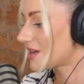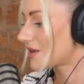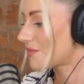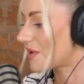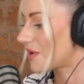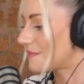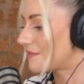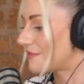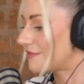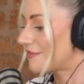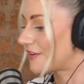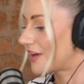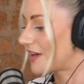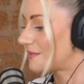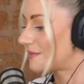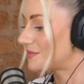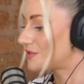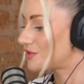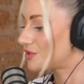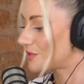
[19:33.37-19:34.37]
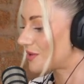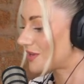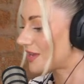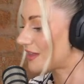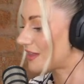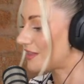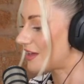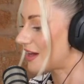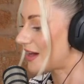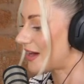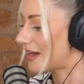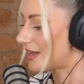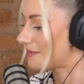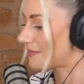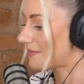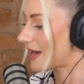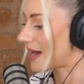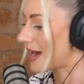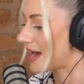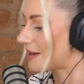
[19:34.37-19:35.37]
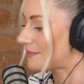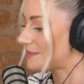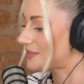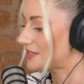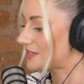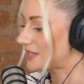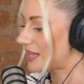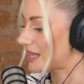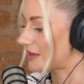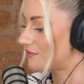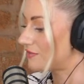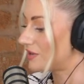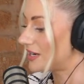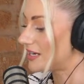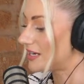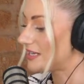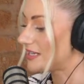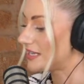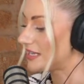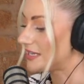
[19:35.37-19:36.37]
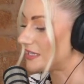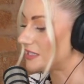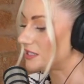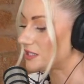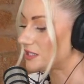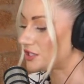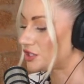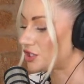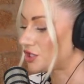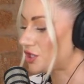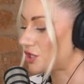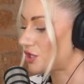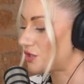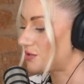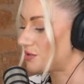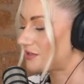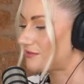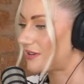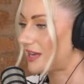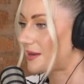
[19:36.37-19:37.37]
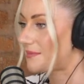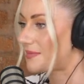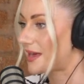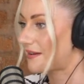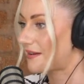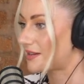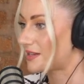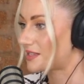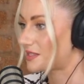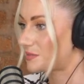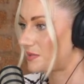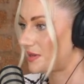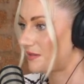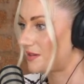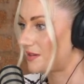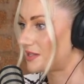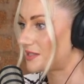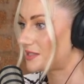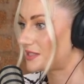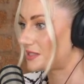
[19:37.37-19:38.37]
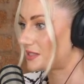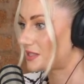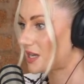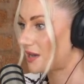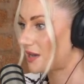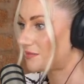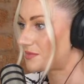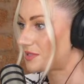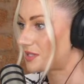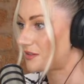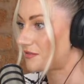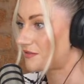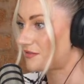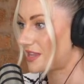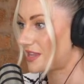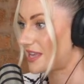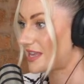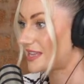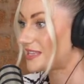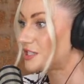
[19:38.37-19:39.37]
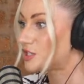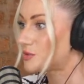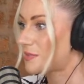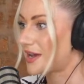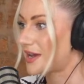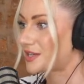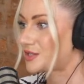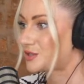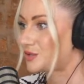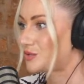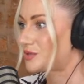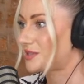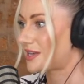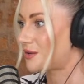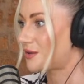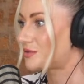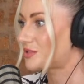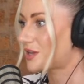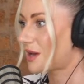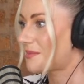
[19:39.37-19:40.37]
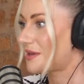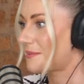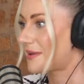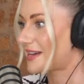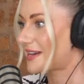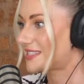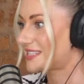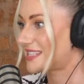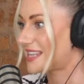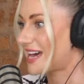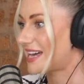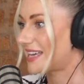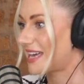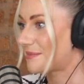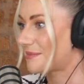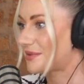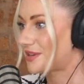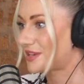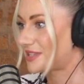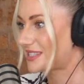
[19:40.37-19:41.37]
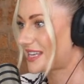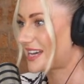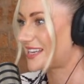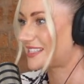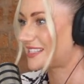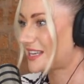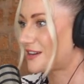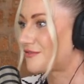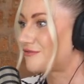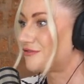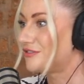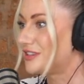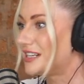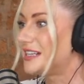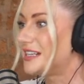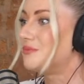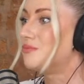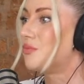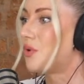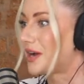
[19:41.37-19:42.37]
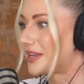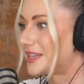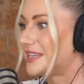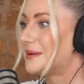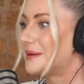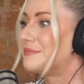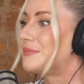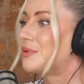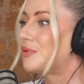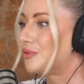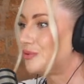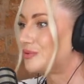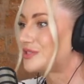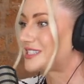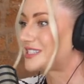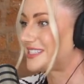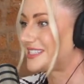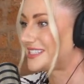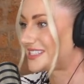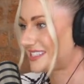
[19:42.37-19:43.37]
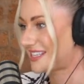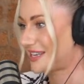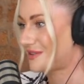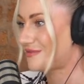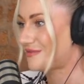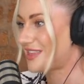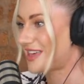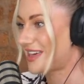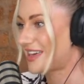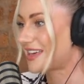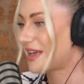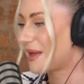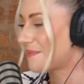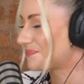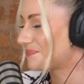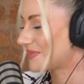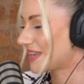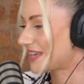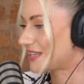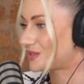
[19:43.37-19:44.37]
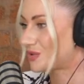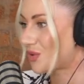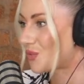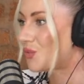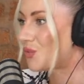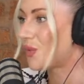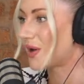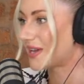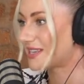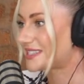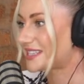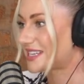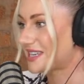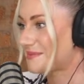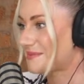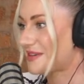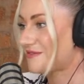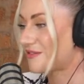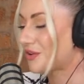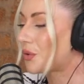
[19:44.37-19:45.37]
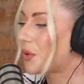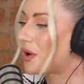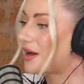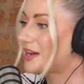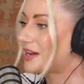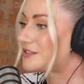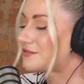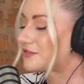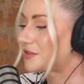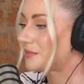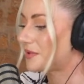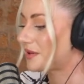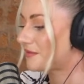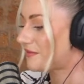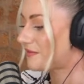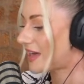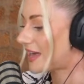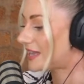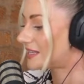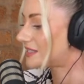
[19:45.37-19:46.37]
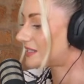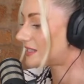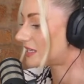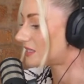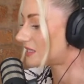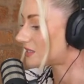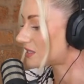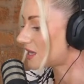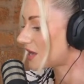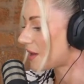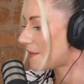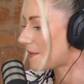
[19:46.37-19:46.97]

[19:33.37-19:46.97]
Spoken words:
one firm to another, and perhaps they really need to develop their experience in terms of the interpersonal skills, coming back to that again, because that is that really one important skill that is always going to be required from conveyancers.